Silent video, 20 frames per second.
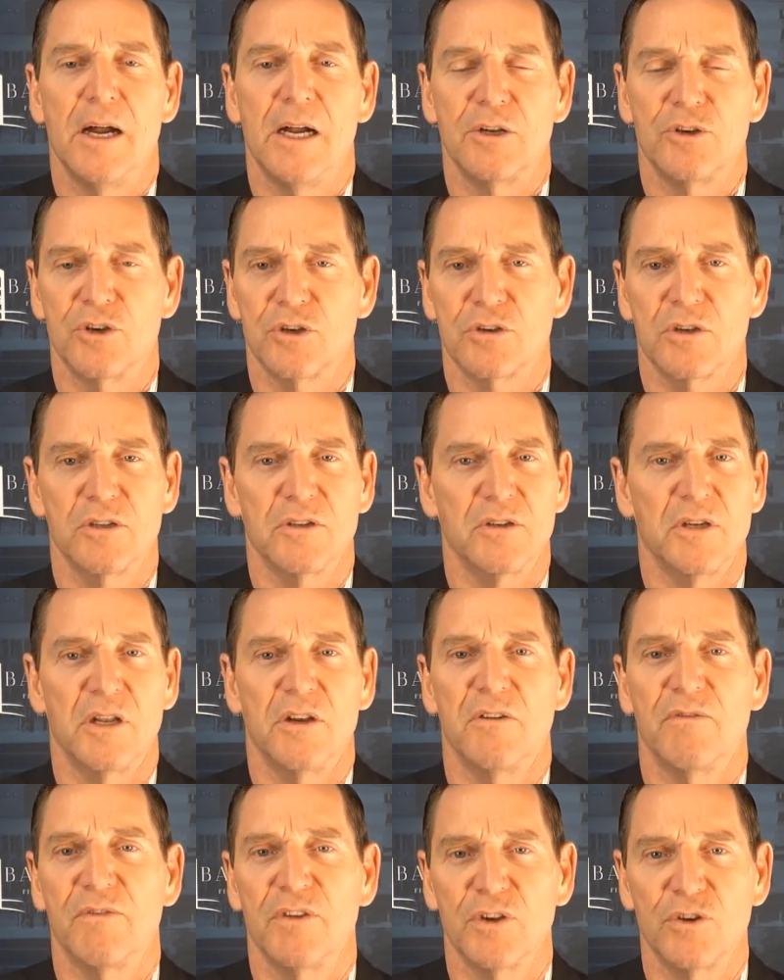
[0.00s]
just as an
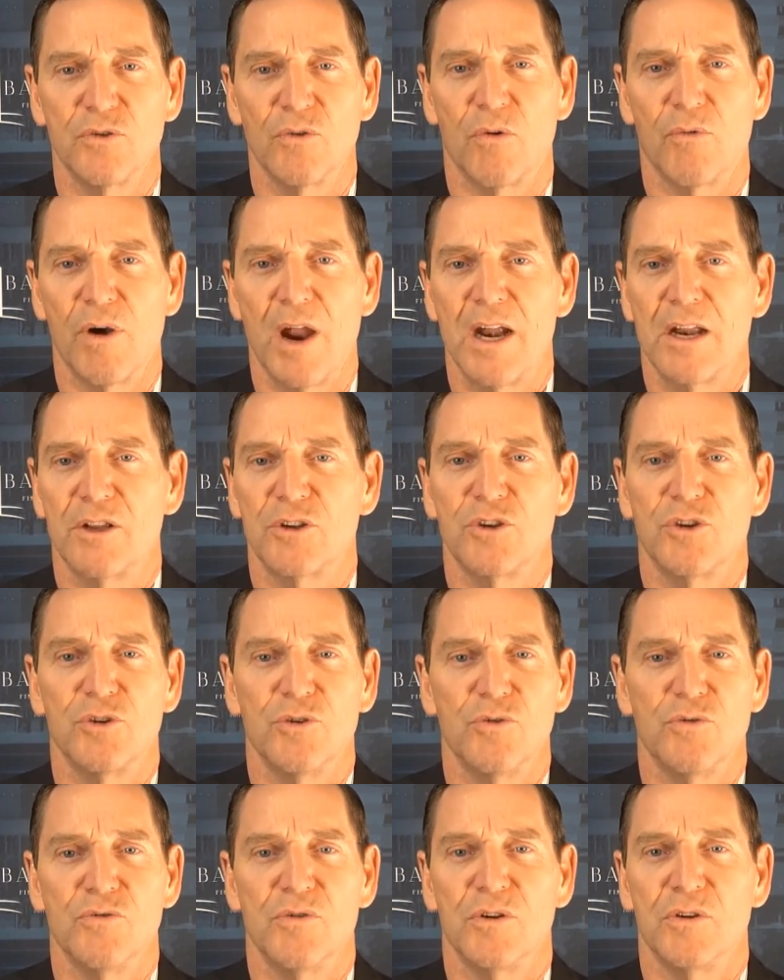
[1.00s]
individual, right? It's
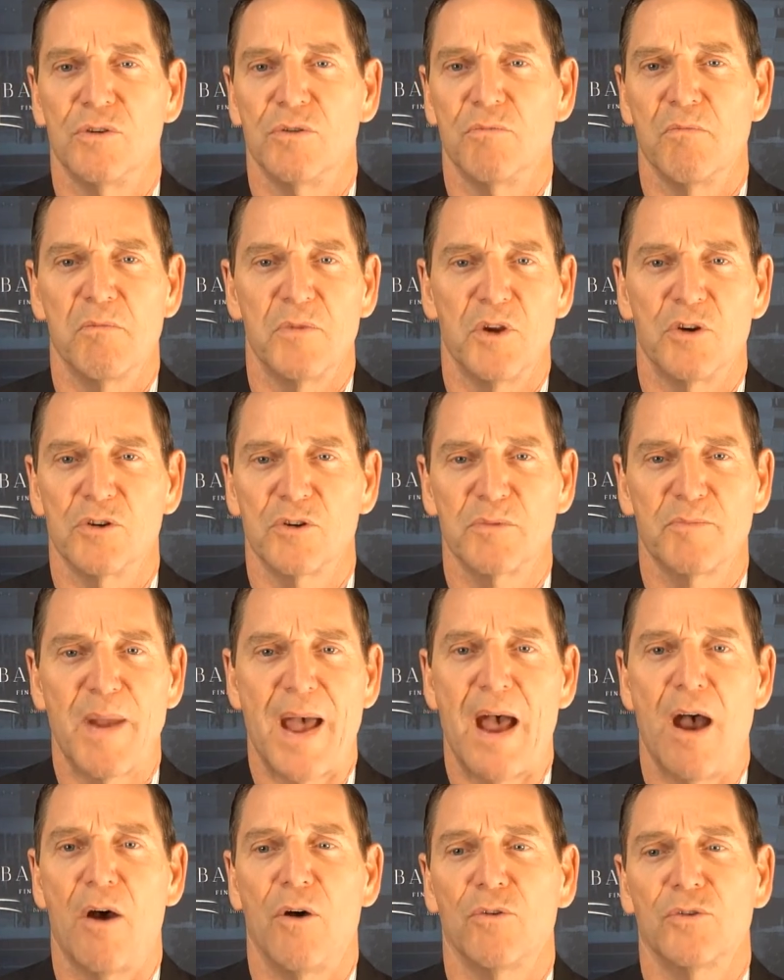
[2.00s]
you and your
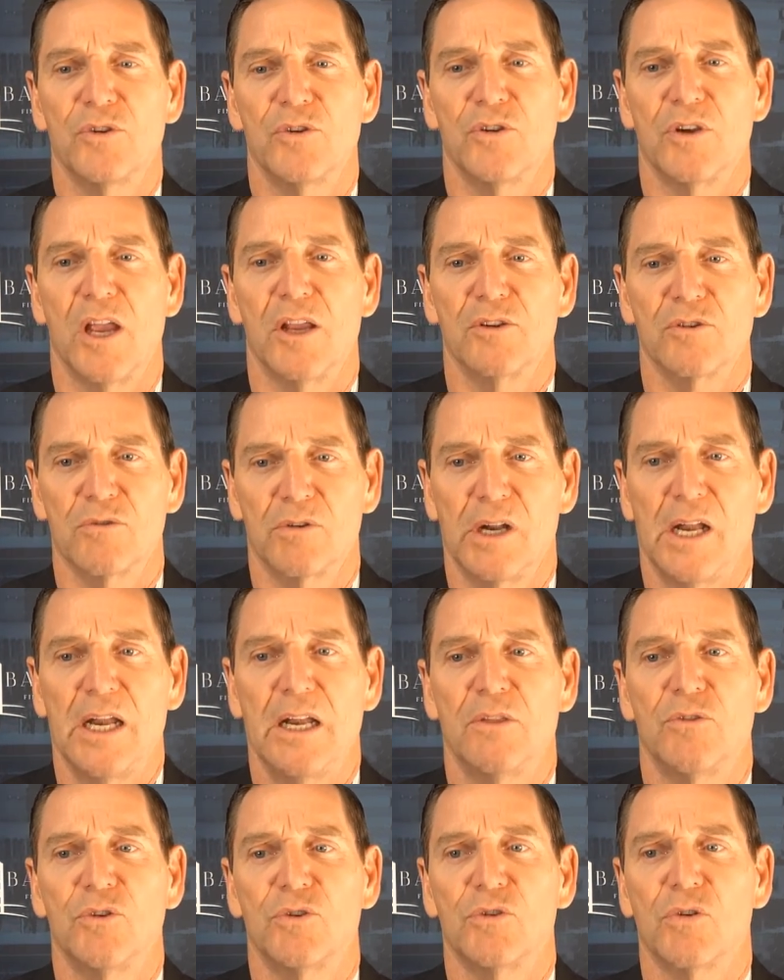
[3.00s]
spouse, you guys
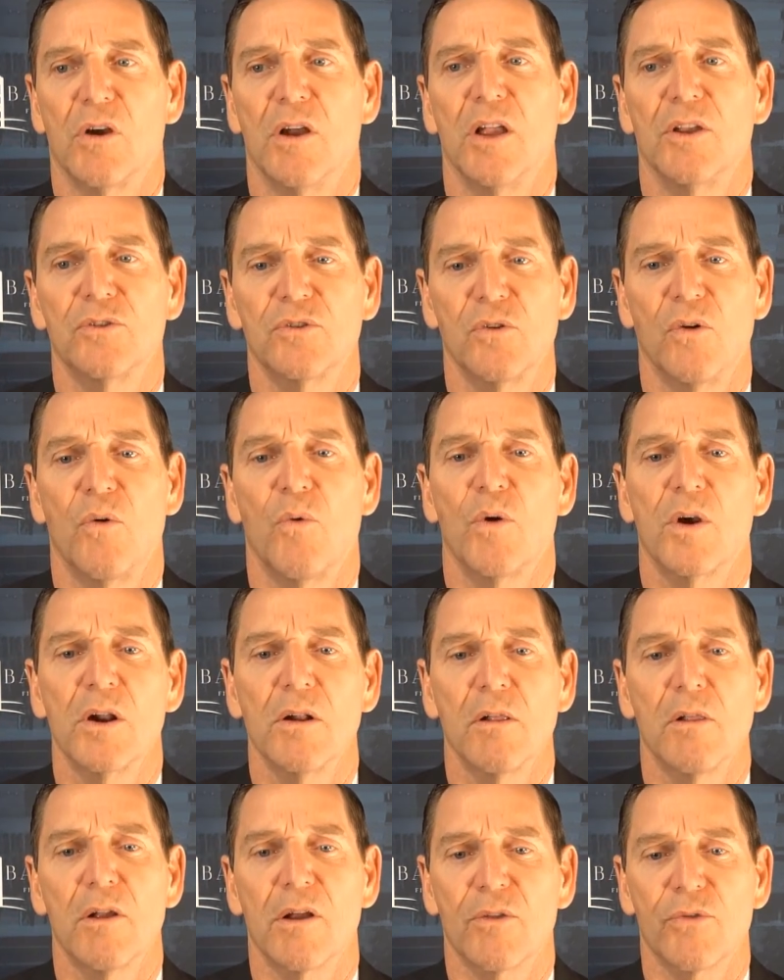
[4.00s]
created the trust, so we're
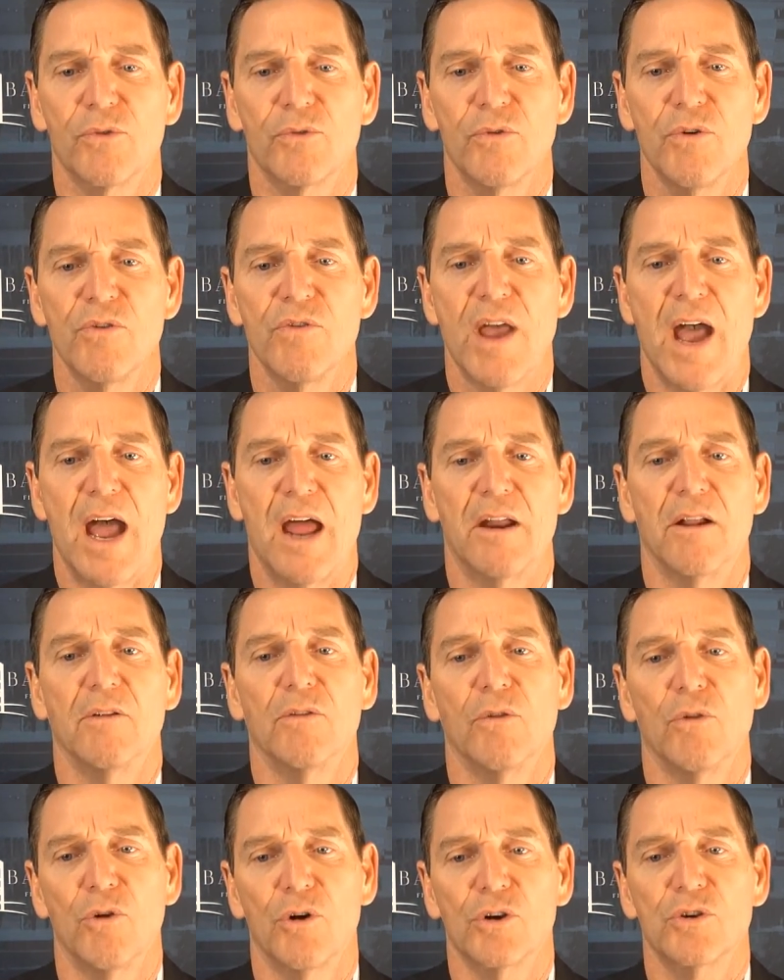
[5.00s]
going to look through that
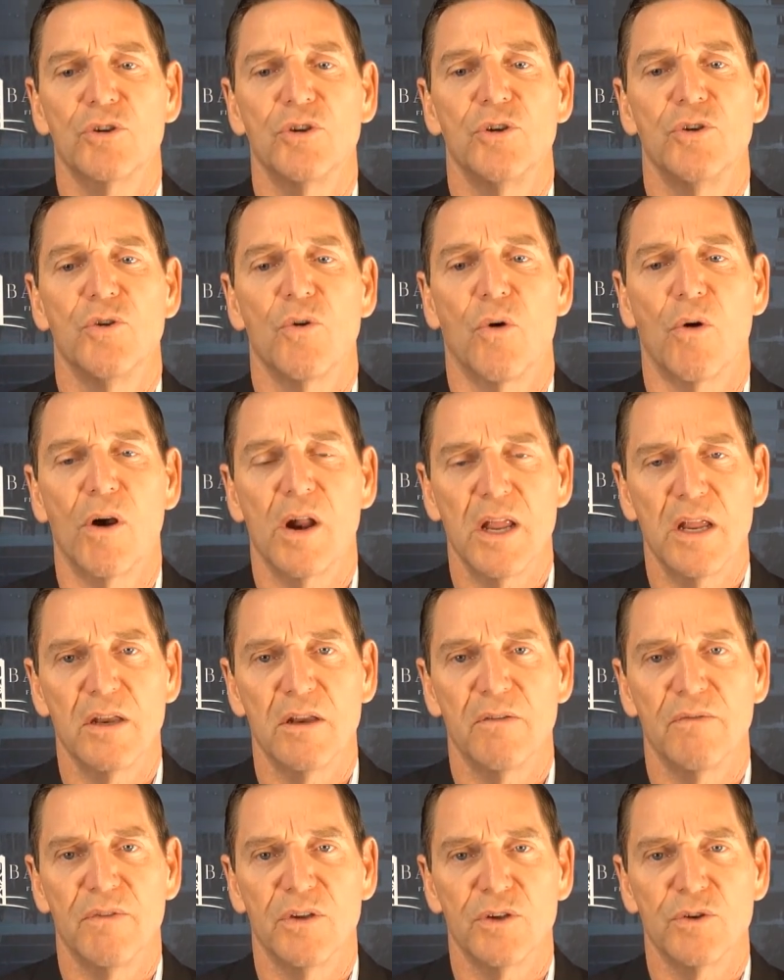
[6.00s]
and look to your
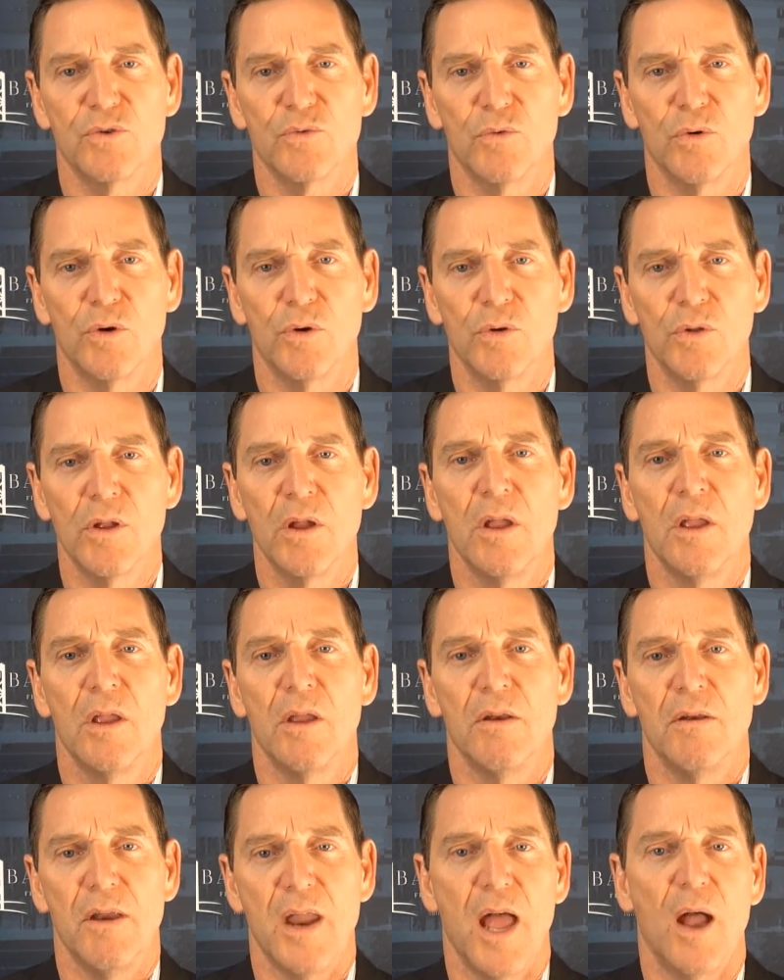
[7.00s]
individual
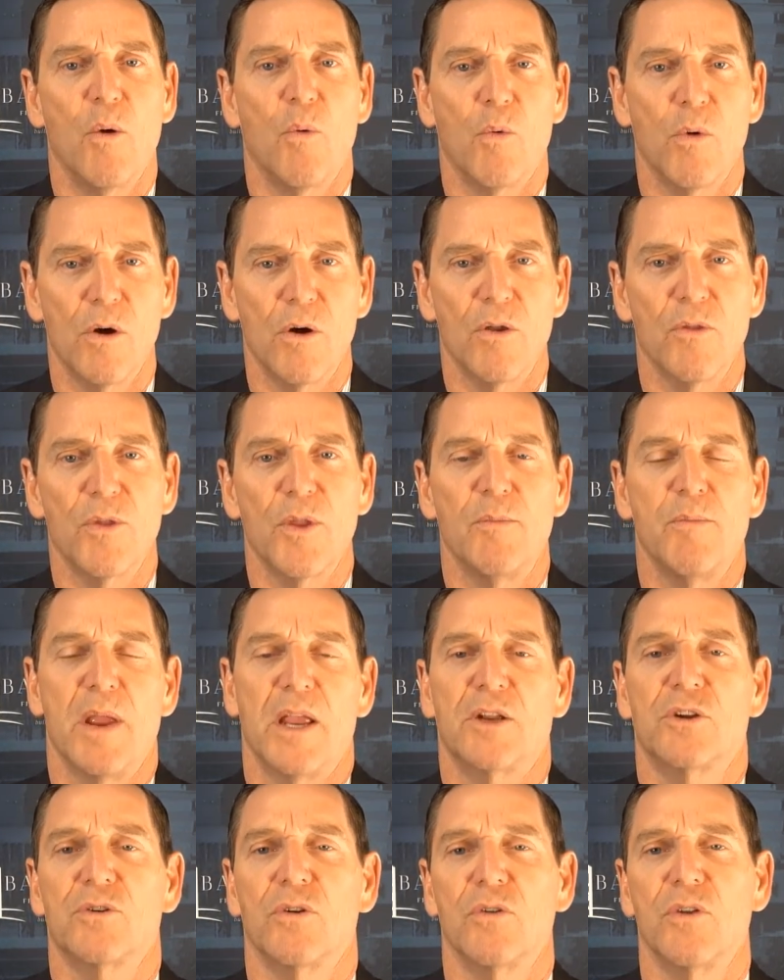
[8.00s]
net worth and
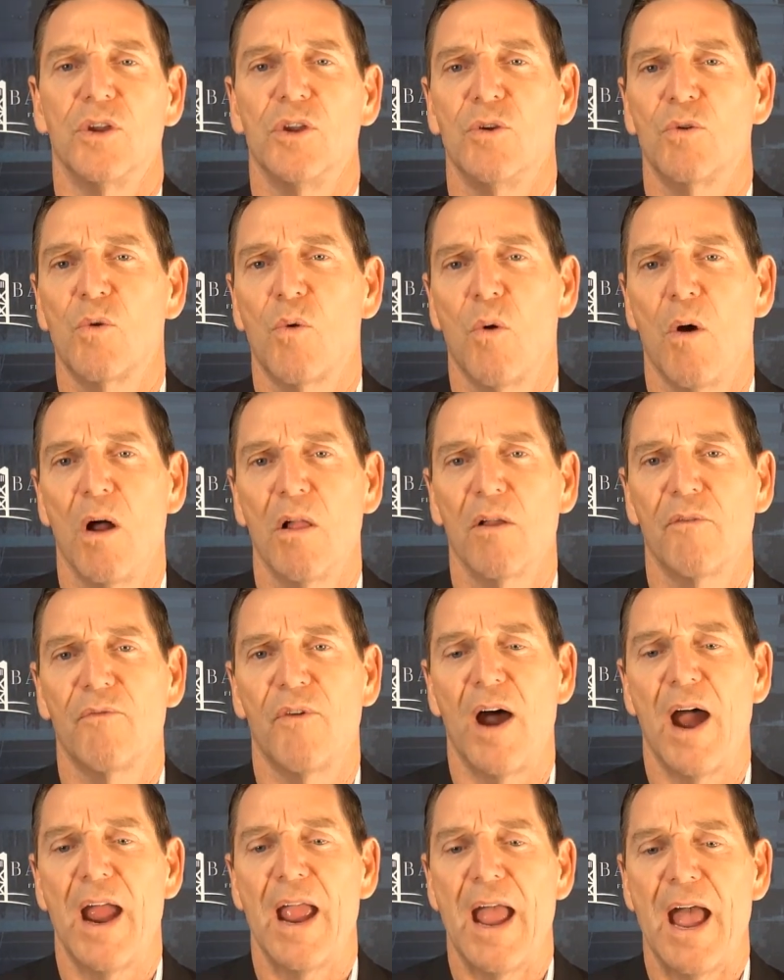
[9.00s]
make sure that you
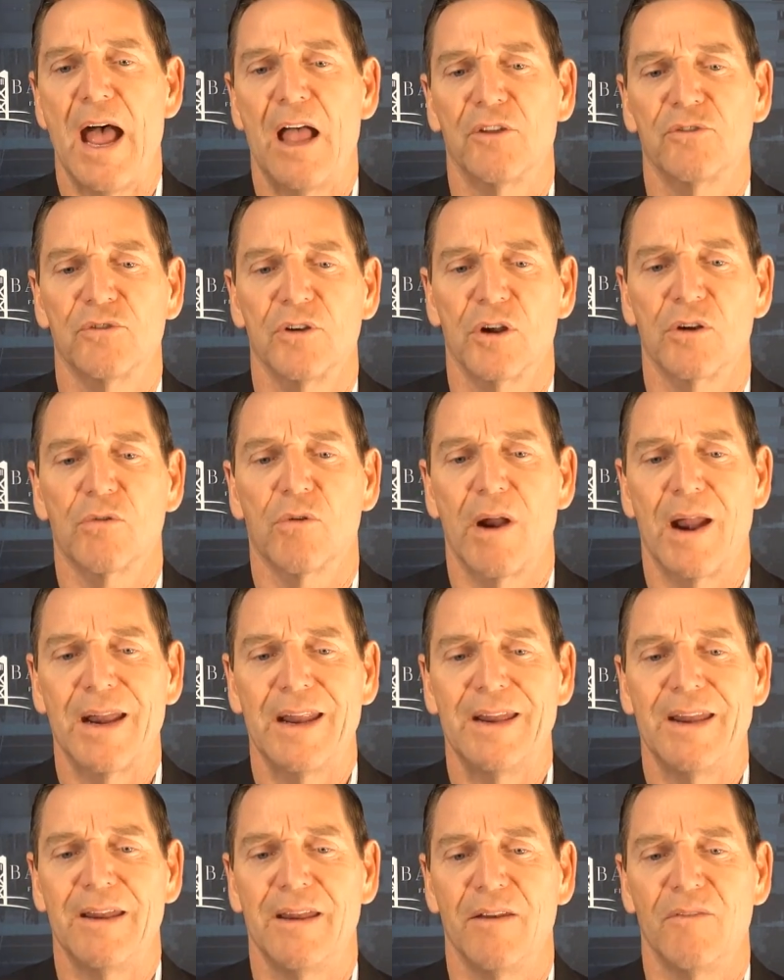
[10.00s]
qualify as an
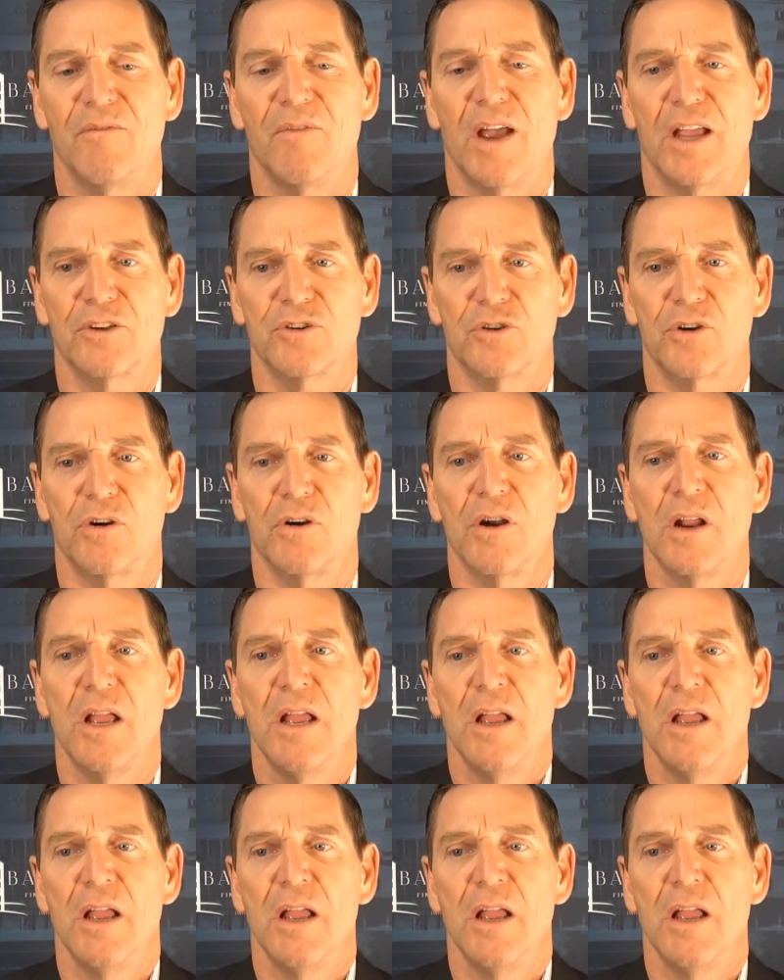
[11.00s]
accredited investor.